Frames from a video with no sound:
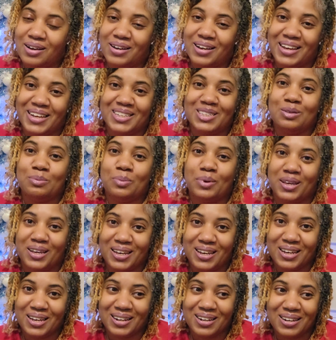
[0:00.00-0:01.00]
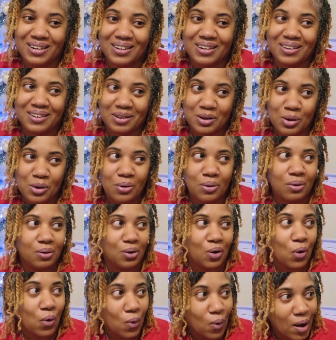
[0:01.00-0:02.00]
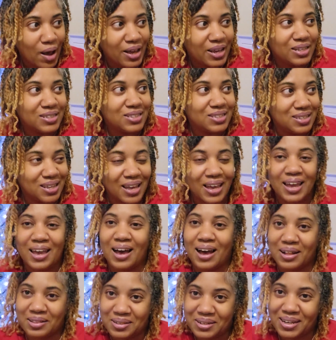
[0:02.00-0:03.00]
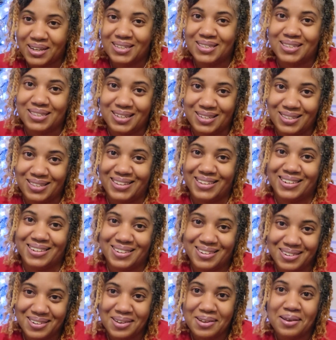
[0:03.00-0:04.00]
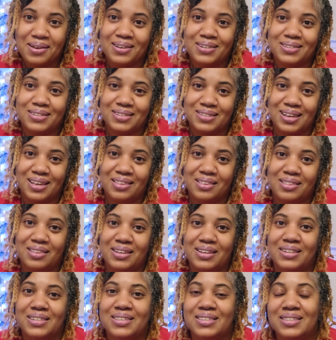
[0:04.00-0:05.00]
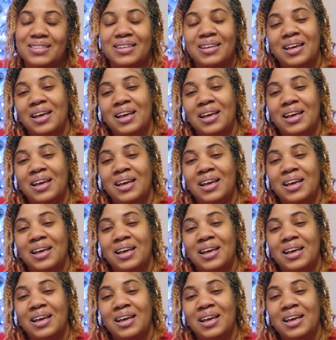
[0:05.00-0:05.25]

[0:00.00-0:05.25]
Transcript: It's been quite a holiday season, to say the least.